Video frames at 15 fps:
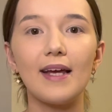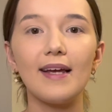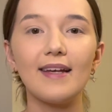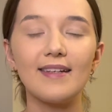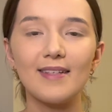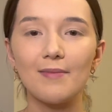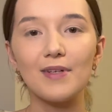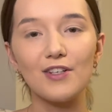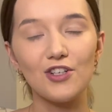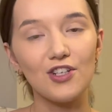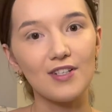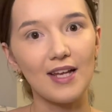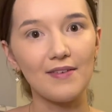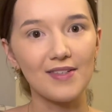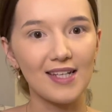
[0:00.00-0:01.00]
and some days you just
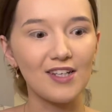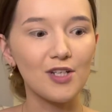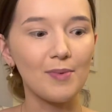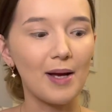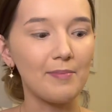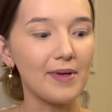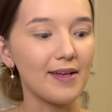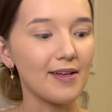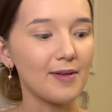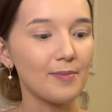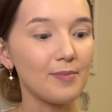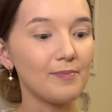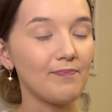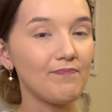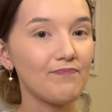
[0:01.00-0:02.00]
have such a bad makeup.
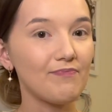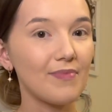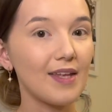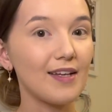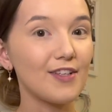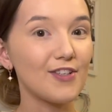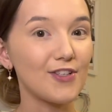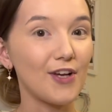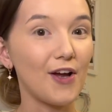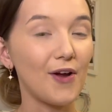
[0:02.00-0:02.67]
So